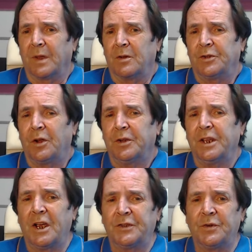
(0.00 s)

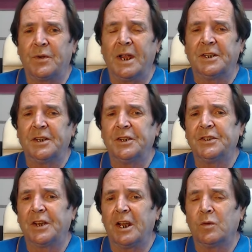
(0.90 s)
Turkey has the right to
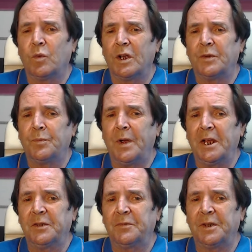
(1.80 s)
decide what is
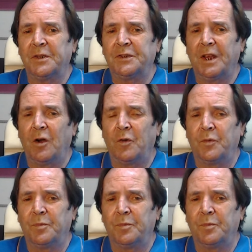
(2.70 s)
best for itself.